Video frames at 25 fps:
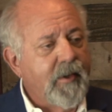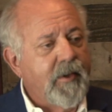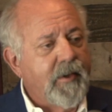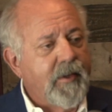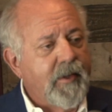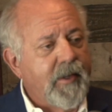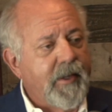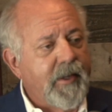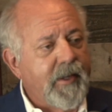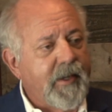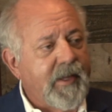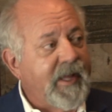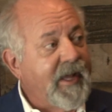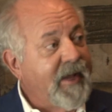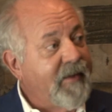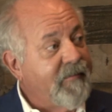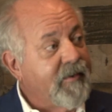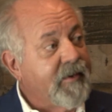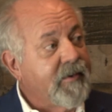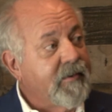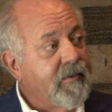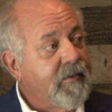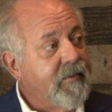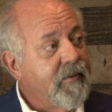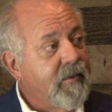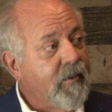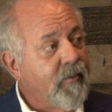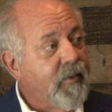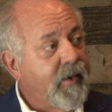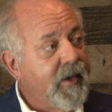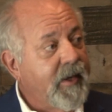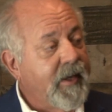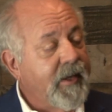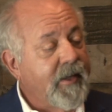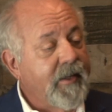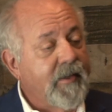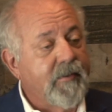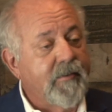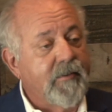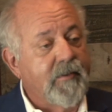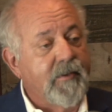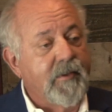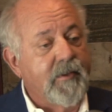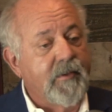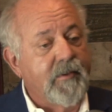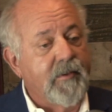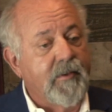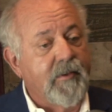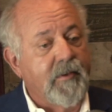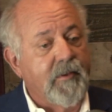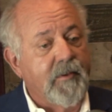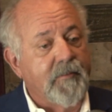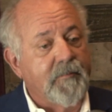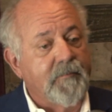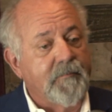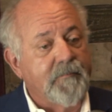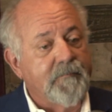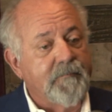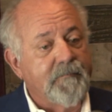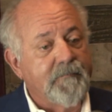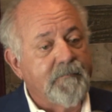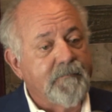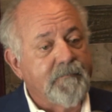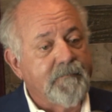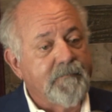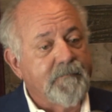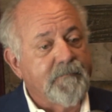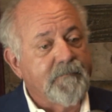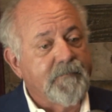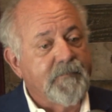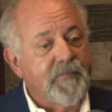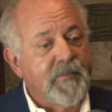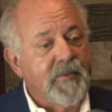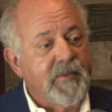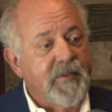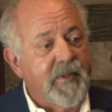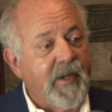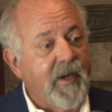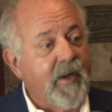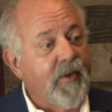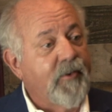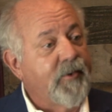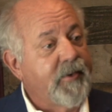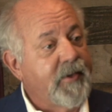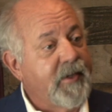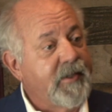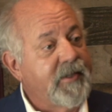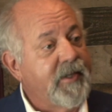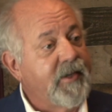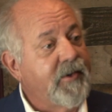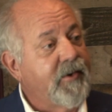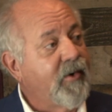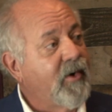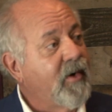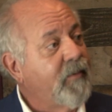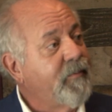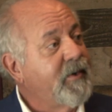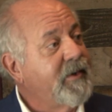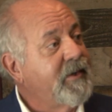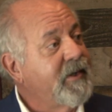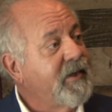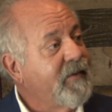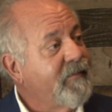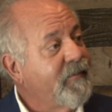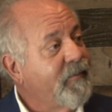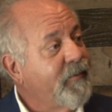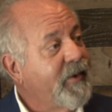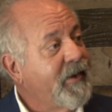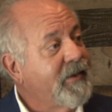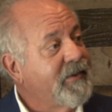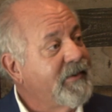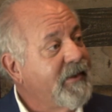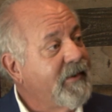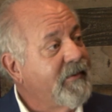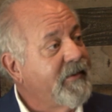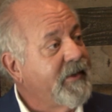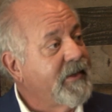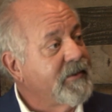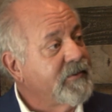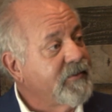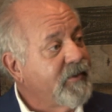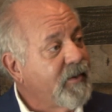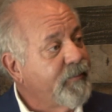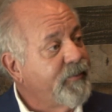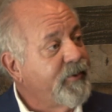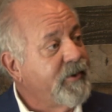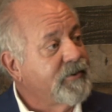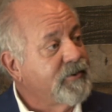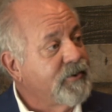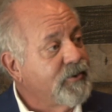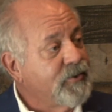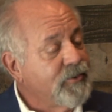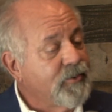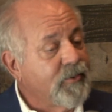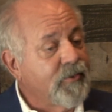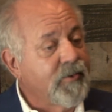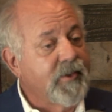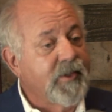And gave it away. And then I learned it didn't hurt me to give away a $10,000 piece of jewelry.